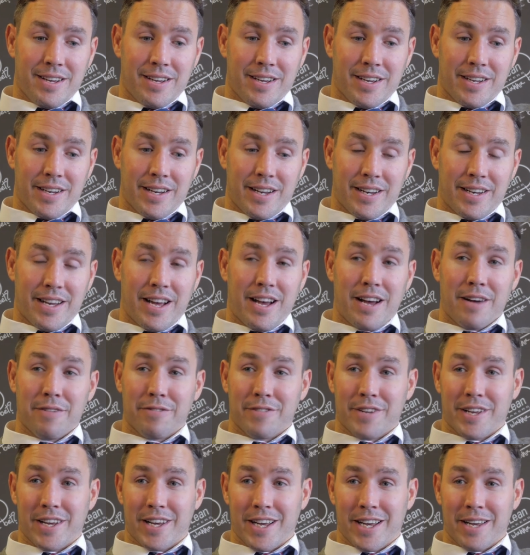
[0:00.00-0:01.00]
and at half
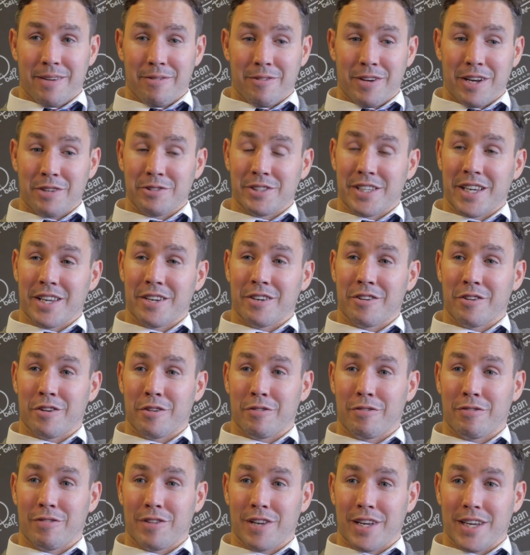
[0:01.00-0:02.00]
time I was getting on a
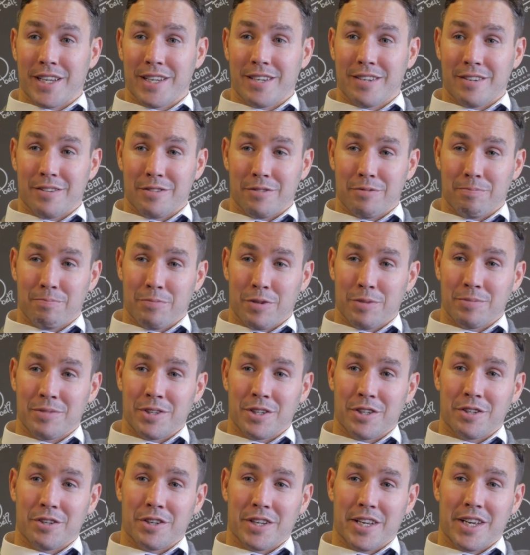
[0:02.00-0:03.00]
flight. I bumped
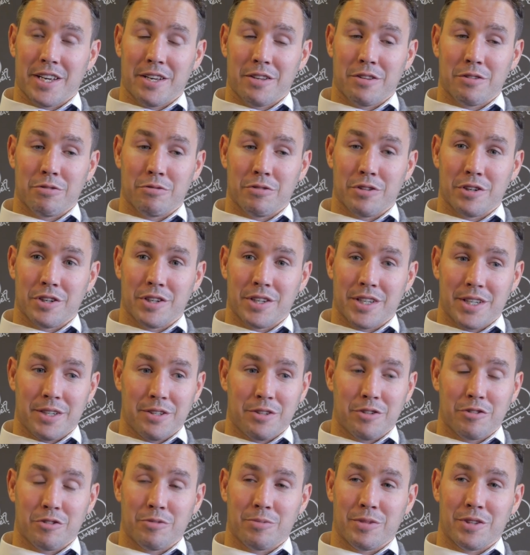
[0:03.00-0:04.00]
into Keith Wood, and he
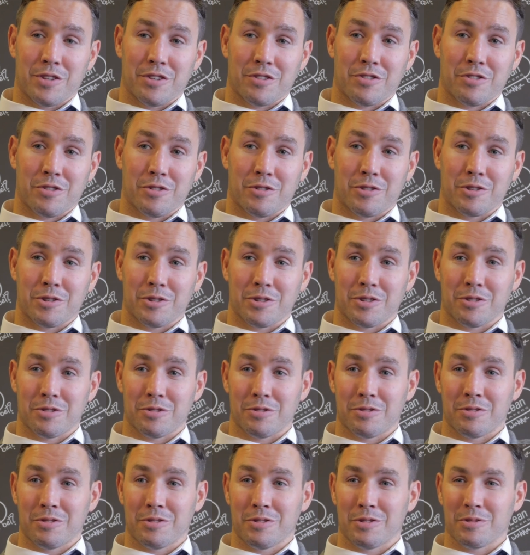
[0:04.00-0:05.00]
told me the score was
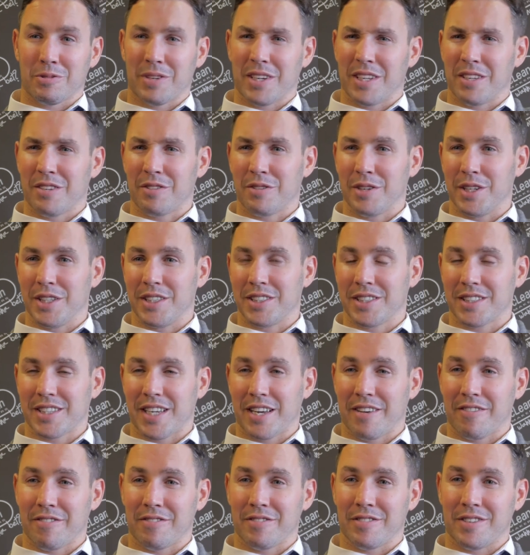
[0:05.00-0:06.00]
23
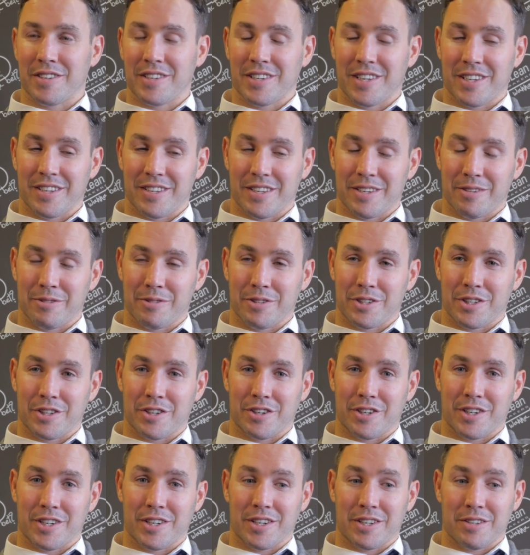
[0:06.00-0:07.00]
7 mm-hmm. and mm -hmm. they were
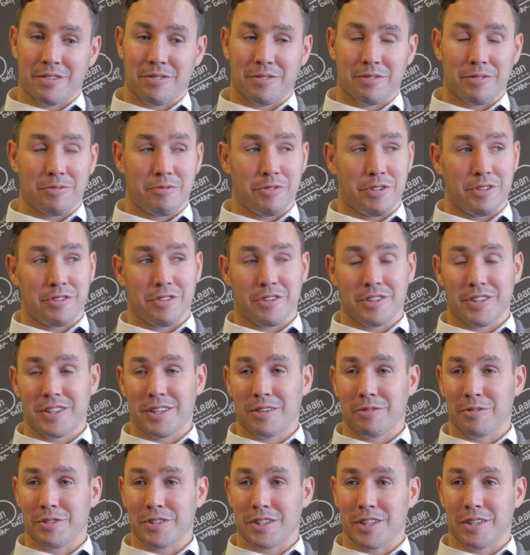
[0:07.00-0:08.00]
down, and, th and, we thought
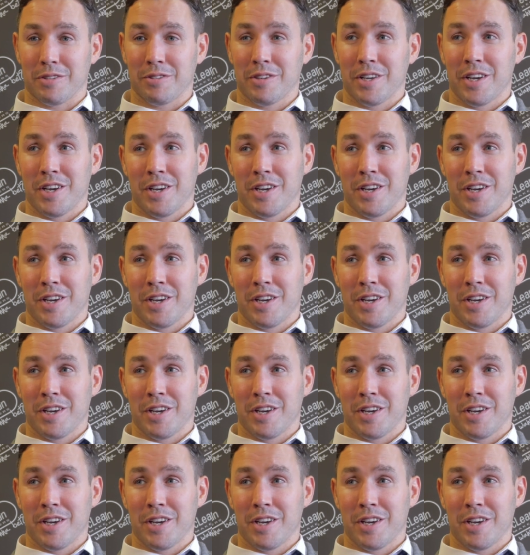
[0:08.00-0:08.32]
that was it.